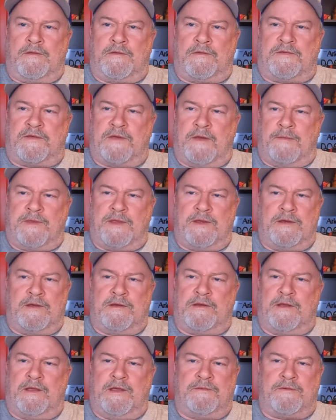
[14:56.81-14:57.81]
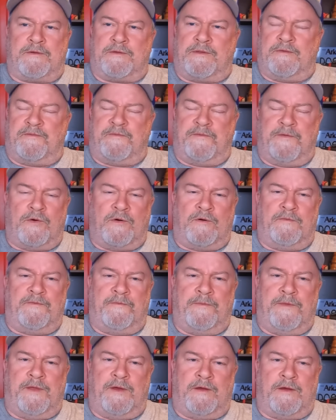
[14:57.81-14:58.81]
something, either the fuel,
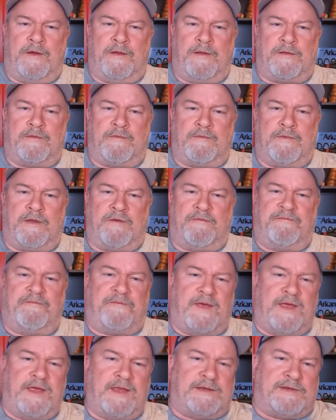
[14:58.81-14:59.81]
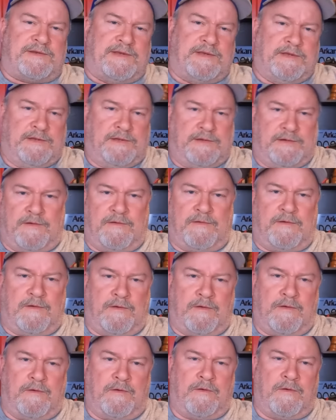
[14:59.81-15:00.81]
the, the vent
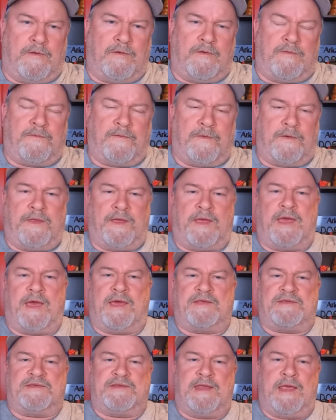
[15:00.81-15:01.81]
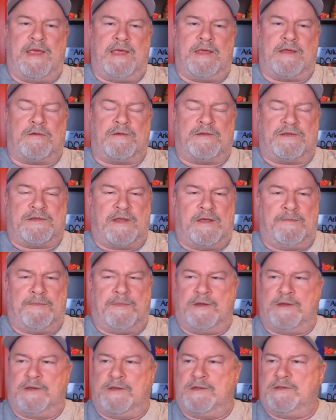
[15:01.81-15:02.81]
for the gas tank or
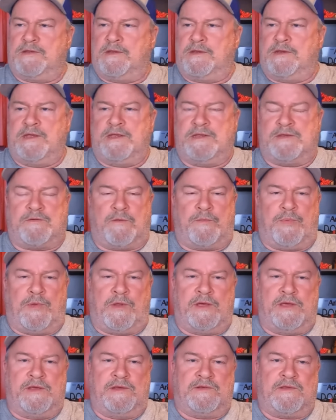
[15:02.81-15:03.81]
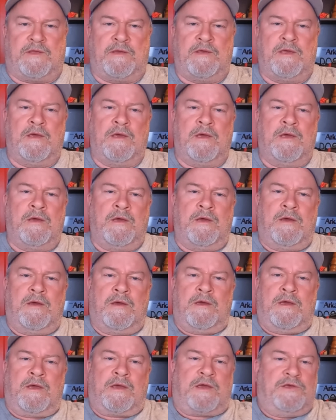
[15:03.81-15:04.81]
something that it needs replaced.
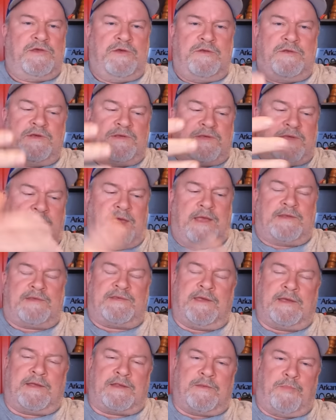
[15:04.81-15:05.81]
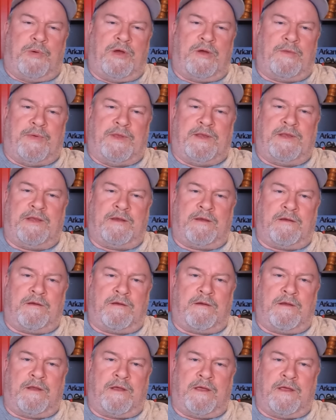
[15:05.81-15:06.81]
because you just can't stick the pump in
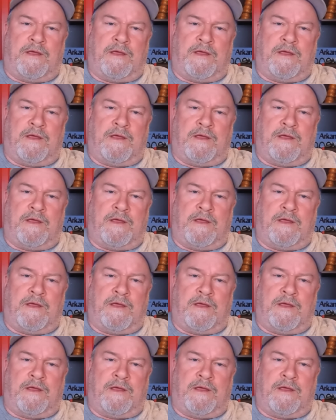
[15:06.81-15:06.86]
there